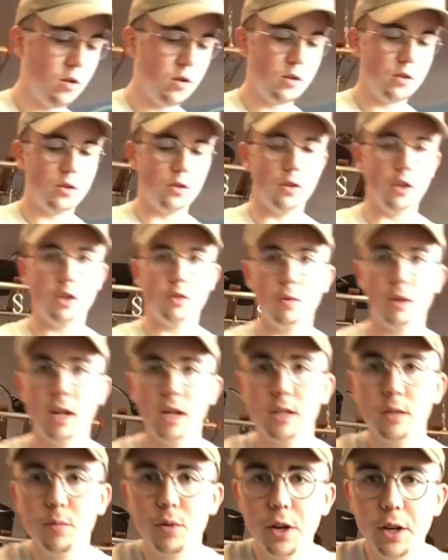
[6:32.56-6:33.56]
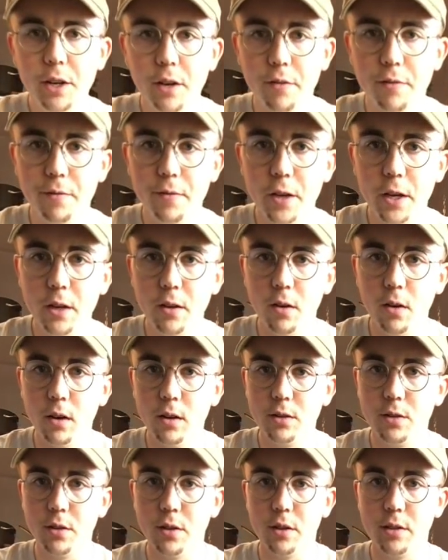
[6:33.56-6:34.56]
So this one has a pretty good fit
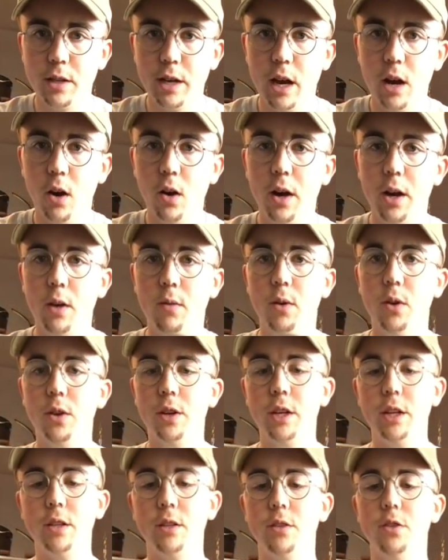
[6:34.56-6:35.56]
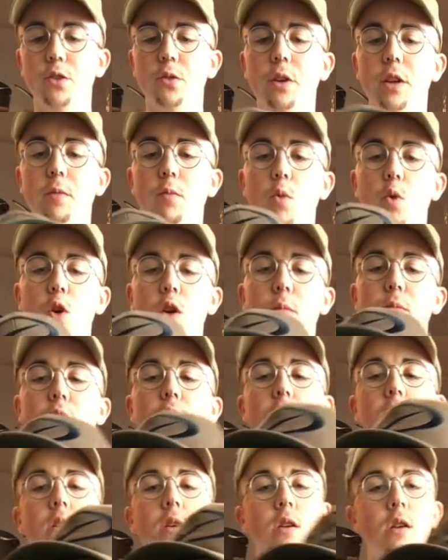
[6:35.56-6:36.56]
onto the towel. I don't really need to do any more,
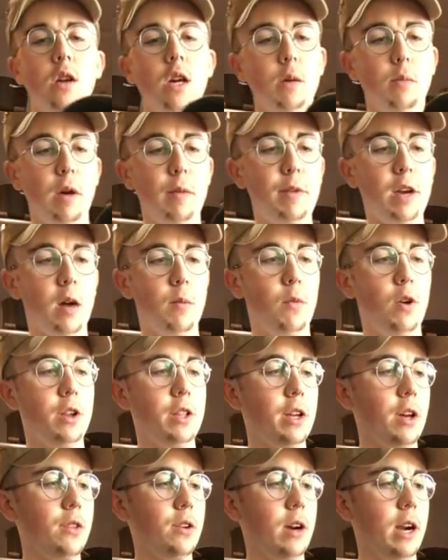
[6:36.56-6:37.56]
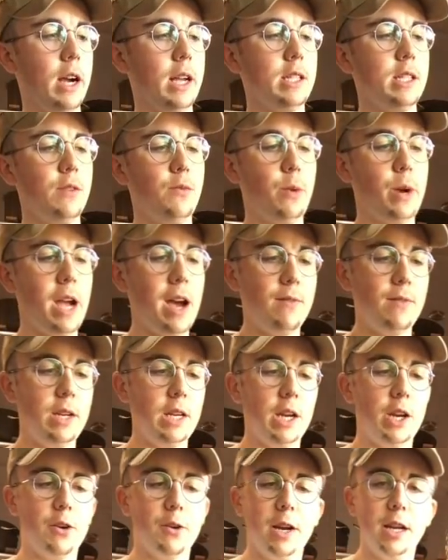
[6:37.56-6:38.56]
but maybe on one of the other hats, if we have
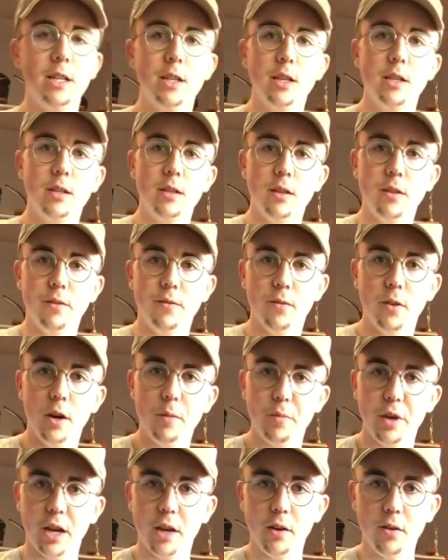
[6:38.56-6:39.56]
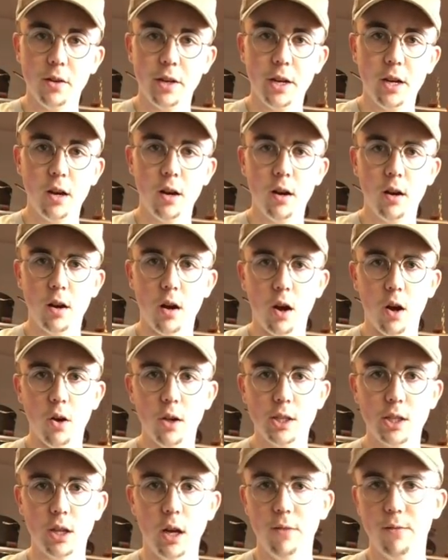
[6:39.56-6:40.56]
any creases on the front panel here,
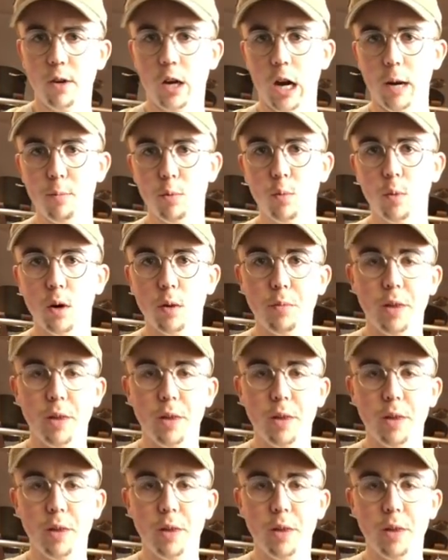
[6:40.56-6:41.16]
I'll stuff a couple more